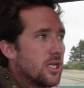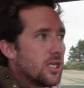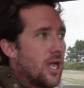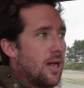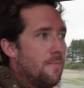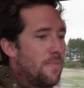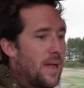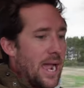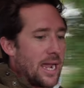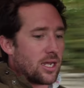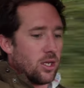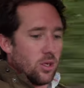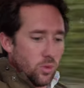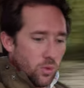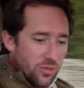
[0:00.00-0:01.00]
come back,
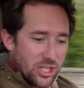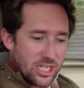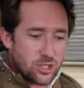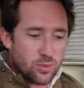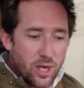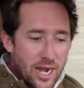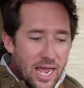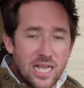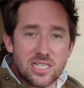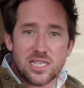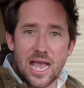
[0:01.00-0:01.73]
this one has